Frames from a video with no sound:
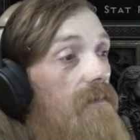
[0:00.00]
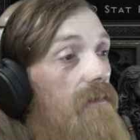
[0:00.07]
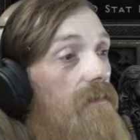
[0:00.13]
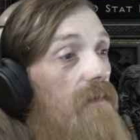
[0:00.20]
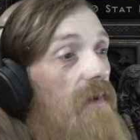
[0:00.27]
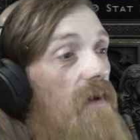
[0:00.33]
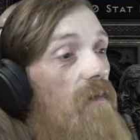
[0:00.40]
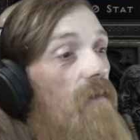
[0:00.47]

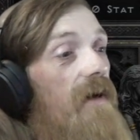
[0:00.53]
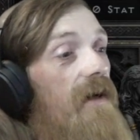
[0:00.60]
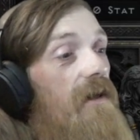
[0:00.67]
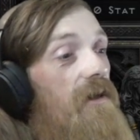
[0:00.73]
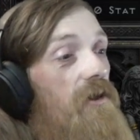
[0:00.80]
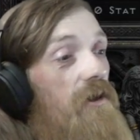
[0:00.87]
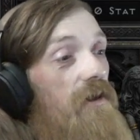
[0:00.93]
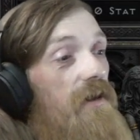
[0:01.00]

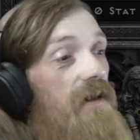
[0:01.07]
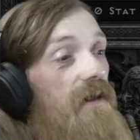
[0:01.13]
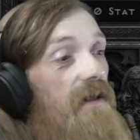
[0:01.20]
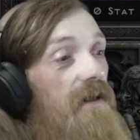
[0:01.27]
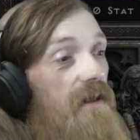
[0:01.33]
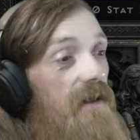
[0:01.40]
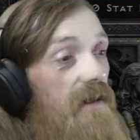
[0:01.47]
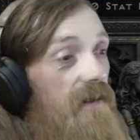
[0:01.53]
which
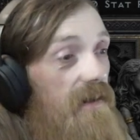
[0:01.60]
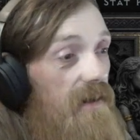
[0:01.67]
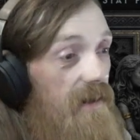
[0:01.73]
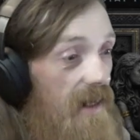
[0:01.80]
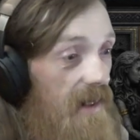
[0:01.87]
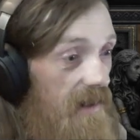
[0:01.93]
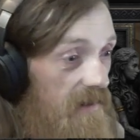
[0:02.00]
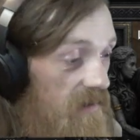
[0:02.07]

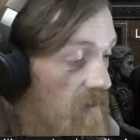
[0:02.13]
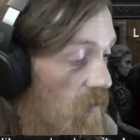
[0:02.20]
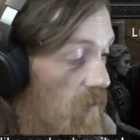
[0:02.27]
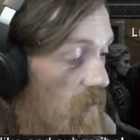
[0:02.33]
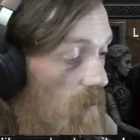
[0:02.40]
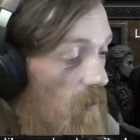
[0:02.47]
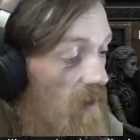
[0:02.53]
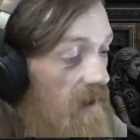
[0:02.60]
that is the whole
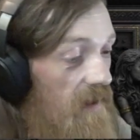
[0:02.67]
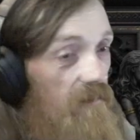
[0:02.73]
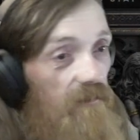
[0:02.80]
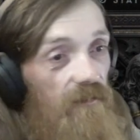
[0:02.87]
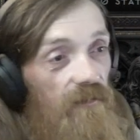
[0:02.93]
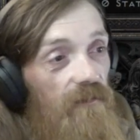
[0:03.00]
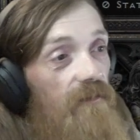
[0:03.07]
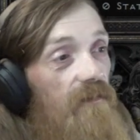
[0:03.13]
point
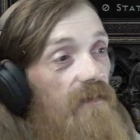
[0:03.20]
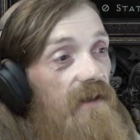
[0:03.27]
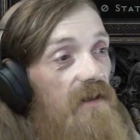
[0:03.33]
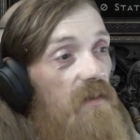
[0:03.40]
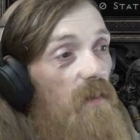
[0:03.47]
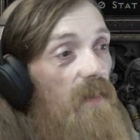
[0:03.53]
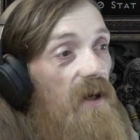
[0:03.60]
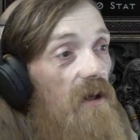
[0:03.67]
of this
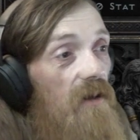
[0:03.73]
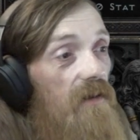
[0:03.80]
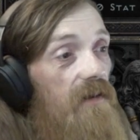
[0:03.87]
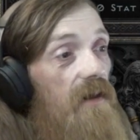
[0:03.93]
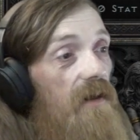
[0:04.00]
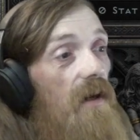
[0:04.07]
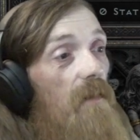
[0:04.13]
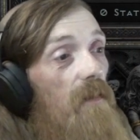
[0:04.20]
build.
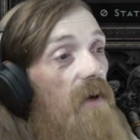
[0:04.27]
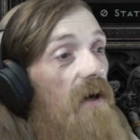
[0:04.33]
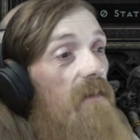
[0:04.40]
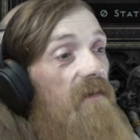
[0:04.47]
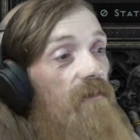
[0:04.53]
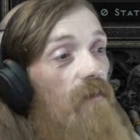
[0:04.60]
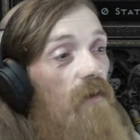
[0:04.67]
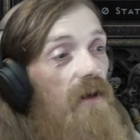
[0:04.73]
But
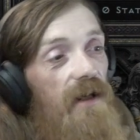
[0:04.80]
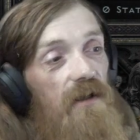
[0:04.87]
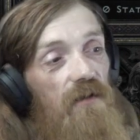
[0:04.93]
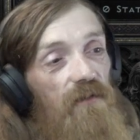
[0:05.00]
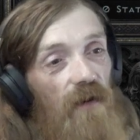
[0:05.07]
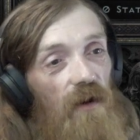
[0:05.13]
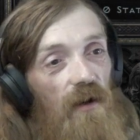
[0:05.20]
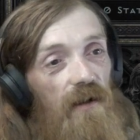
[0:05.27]
before I get too
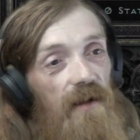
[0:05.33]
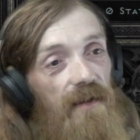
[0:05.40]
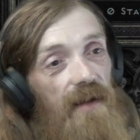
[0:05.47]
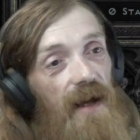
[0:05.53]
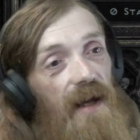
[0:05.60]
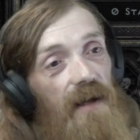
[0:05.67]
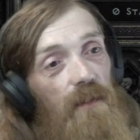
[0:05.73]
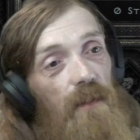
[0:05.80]
far into
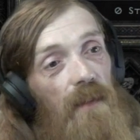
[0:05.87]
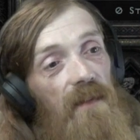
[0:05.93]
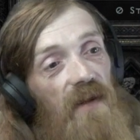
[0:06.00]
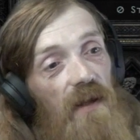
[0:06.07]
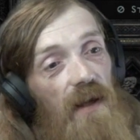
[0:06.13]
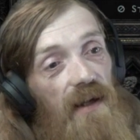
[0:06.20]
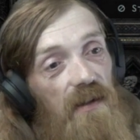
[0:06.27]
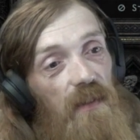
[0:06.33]
that,
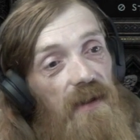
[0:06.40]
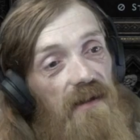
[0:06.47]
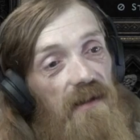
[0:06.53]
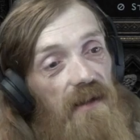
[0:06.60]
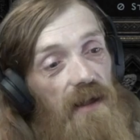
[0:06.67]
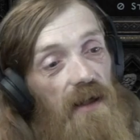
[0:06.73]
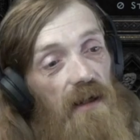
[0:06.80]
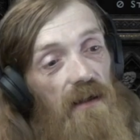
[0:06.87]
last piece of
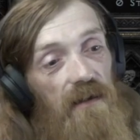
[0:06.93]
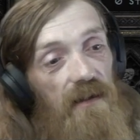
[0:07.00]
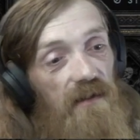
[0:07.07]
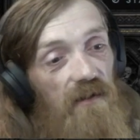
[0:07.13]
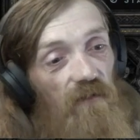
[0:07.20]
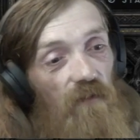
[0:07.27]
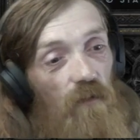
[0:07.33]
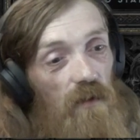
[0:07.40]
gear is
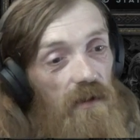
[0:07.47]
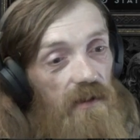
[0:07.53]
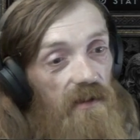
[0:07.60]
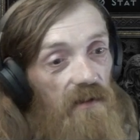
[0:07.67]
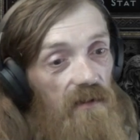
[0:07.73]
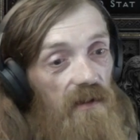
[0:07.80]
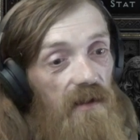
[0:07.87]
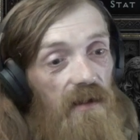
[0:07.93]
a
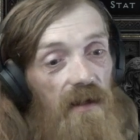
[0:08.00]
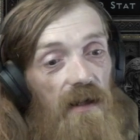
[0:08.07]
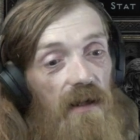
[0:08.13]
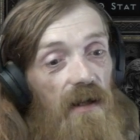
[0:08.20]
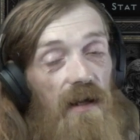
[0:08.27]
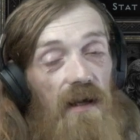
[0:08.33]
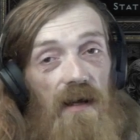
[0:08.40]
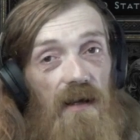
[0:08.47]
fortitude.
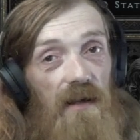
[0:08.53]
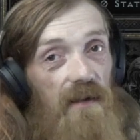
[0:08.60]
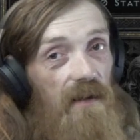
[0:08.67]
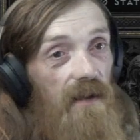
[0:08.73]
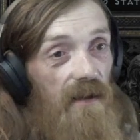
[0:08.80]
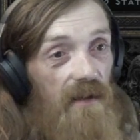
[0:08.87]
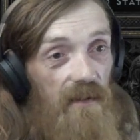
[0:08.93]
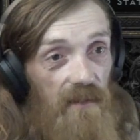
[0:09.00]

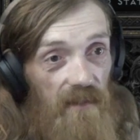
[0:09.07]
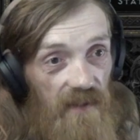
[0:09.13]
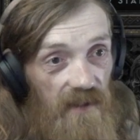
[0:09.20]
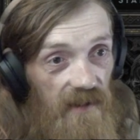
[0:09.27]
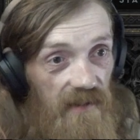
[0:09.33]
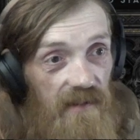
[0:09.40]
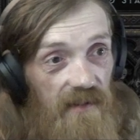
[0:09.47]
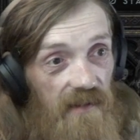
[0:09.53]

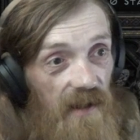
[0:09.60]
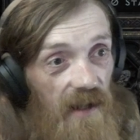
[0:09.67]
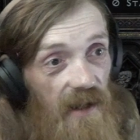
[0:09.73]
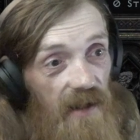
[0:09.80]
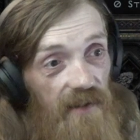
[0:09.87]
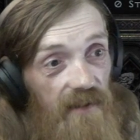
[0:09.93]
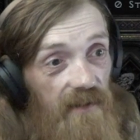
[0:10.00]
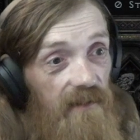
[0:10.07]
This
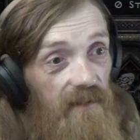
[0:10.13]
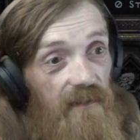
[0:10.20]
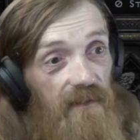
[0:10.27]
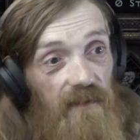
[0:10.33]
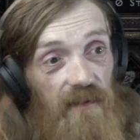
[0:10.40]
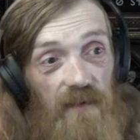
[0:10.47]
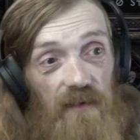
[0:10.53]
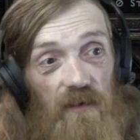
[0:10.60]
and
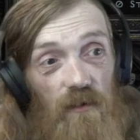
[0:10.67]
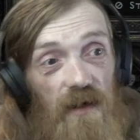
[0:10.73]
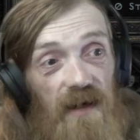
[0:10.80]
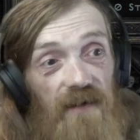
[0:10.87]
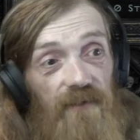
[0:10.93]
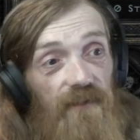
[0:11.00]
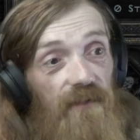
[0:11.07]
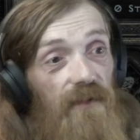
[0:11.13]
the
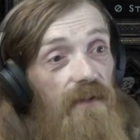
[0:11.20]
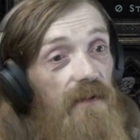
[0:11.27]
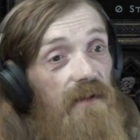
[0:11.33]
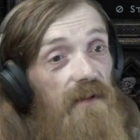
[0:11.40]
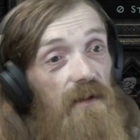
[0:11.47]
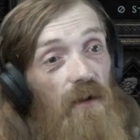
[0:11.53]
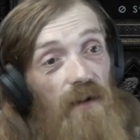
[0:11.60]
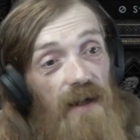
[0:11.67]
grief
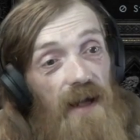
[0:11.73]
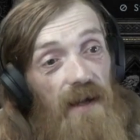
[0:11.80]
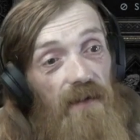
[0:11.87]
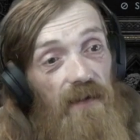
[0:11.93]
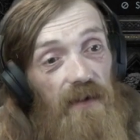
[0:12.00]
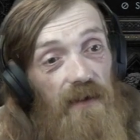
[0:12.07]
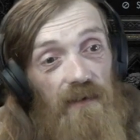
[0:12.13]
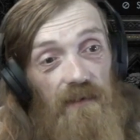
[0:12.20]
go
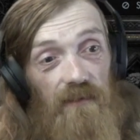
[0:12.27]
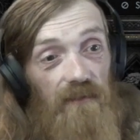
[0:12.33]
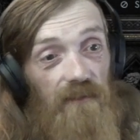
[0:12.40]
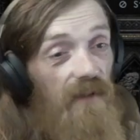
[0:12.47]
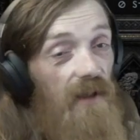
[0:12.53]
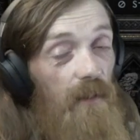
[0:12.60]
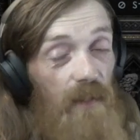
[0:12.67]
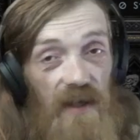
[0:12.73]
together
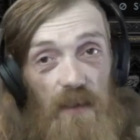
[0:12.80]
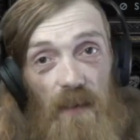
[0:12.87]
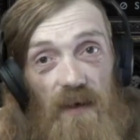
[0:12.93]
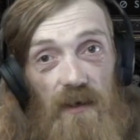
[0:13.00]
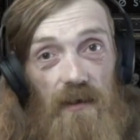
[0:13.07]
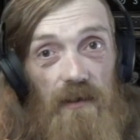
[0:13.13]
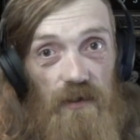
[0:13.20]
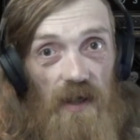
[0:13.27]
like peanut butter
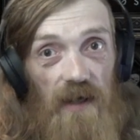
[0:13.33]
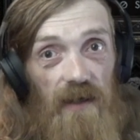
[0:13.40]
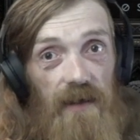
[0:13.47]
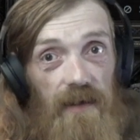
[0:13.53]
and jelly.